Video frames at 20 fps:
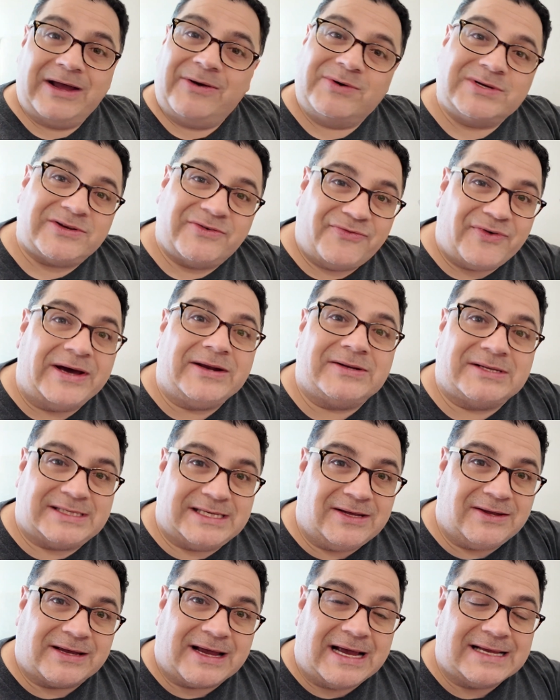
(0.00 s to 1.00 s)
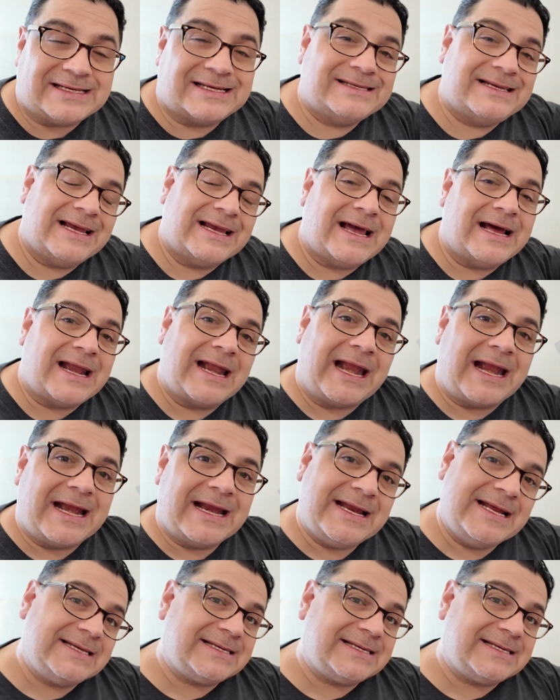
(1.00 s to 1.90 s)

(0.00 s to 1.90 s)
It was a final sell, guys, because I got it at a